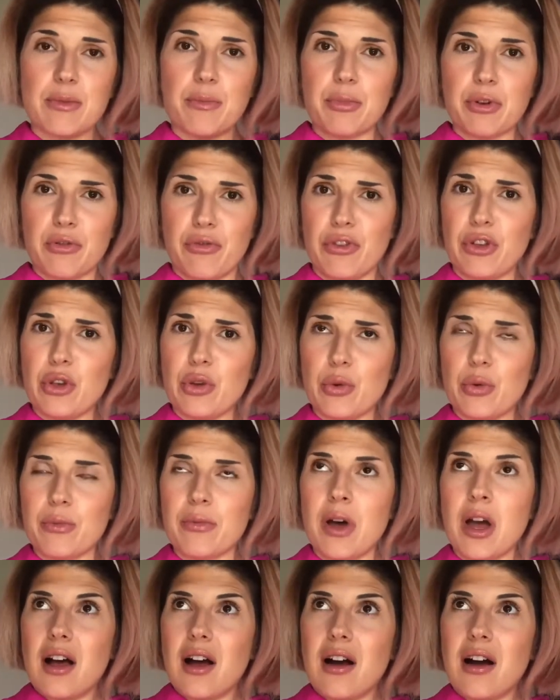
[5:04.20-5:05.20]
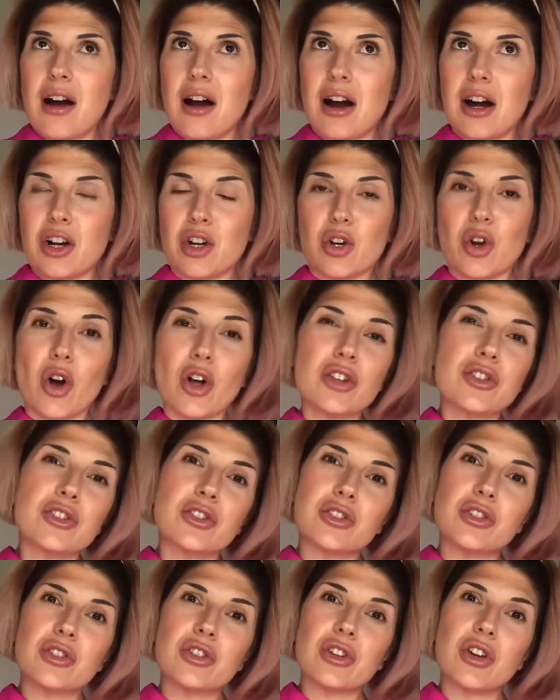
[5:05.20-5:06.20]
perfume are
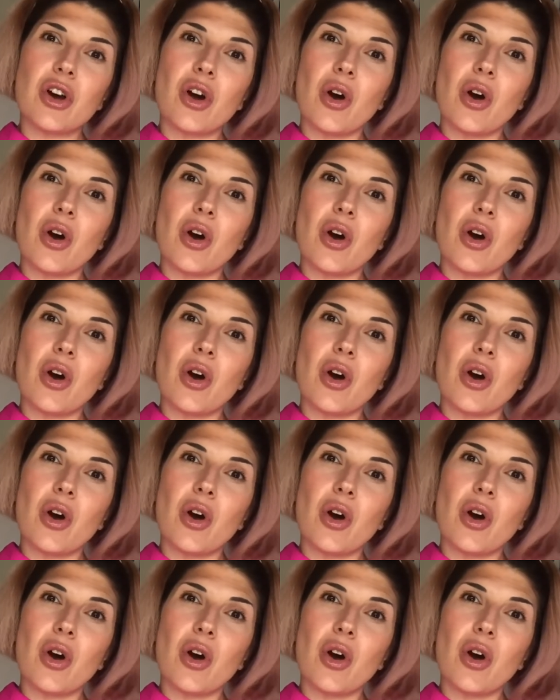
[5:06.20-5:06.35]
not